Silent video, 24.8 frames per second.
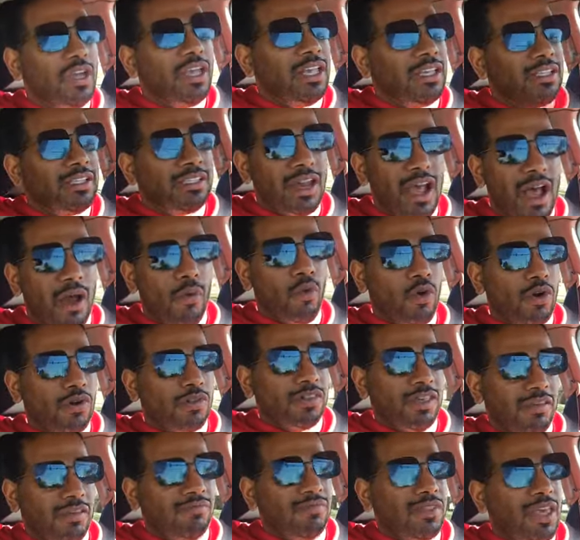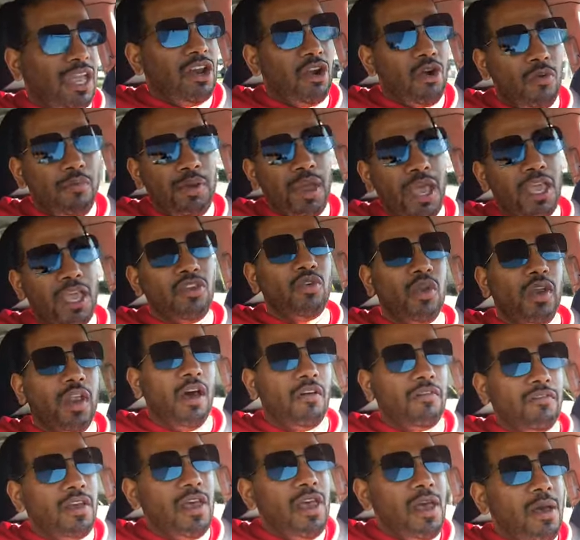it's not worth it. They don't pay you
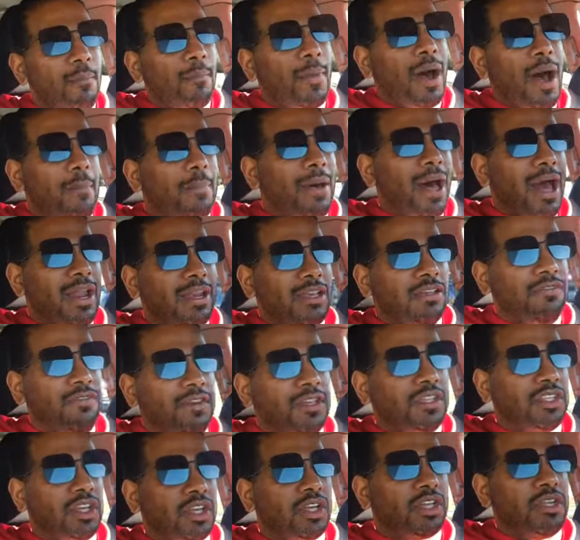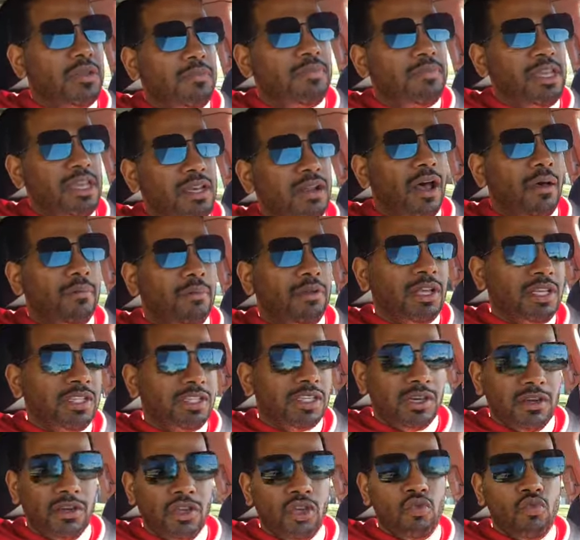enough. My body physically beat up.
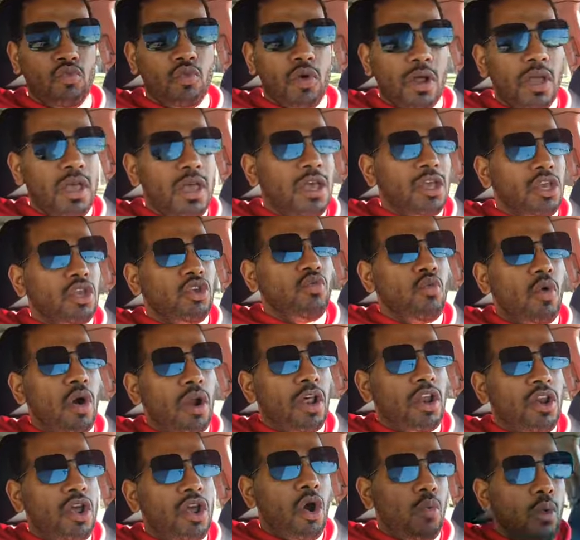Listen, you you want to know